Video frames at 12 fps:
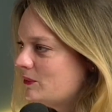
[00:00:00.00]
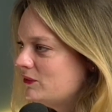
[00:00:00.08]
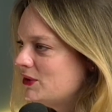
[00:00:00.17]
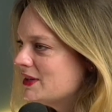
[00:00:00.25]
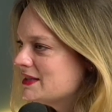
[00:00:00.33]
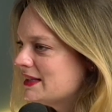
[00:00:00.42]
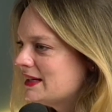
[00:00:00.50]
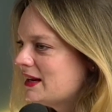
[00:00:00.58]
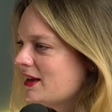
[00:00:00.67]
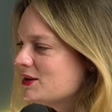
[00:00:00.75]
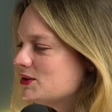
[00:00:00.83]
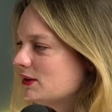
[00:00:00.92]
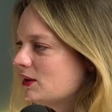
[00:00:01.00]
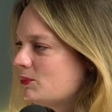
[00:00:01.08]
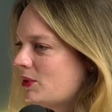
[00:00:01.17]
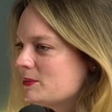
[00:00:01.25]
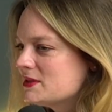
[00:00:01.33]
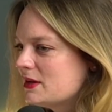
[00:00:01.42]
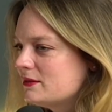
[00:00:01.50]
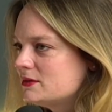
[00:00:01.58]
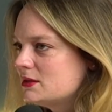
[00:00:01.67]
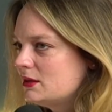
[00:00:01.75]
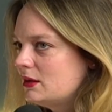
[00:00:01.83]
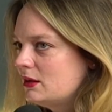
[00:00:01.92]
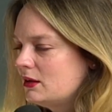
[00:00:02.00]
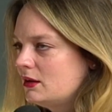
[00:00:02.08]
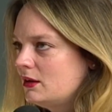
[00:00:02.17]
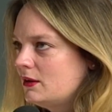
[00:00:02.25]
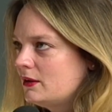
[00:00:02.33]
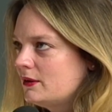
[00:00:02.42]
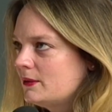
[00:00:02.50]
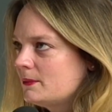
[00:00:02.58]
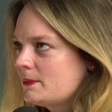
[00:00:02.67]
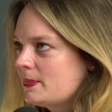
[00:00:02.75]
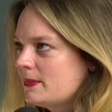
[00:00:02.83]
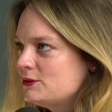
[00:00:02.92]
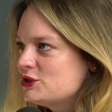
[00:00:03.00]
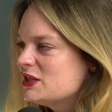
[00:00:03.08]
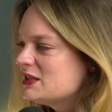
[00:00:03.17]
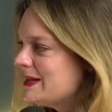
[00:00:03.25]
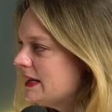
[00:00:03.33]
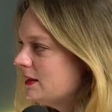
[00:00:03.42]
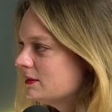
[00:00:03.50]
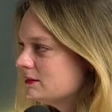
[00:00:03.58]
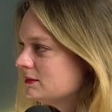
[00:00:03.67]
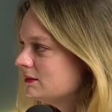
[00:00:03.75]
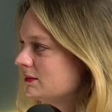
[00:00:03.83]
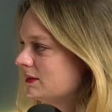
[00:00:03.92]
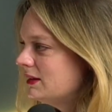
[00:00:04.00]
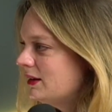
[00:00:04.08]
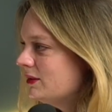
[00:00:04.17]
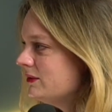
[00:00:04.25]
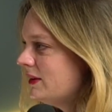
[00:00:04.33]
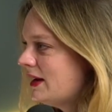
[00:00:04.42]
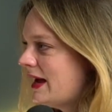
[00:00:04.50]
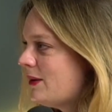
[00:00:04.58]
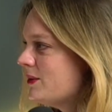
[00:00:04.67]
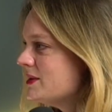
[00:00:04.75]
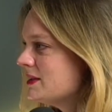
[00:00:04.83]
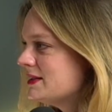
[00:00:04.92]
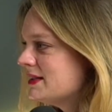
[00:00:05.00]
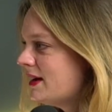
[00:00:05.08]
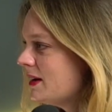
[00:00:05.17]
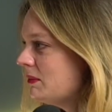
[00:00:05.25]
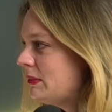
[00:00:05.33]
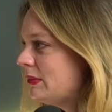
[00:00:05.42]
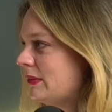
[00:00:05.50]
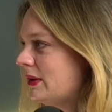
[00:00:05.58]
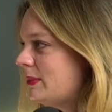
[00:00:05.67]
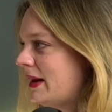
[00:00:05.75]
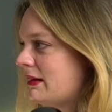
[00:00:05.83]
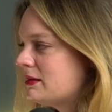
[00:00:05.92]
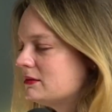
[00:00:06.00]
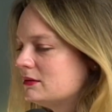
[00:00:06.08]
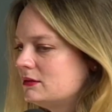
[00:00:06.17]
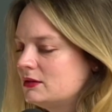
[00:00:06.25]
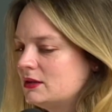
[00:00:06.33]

Furiously. And he kind of took it upon himself to just speak, you know, for hours at a time about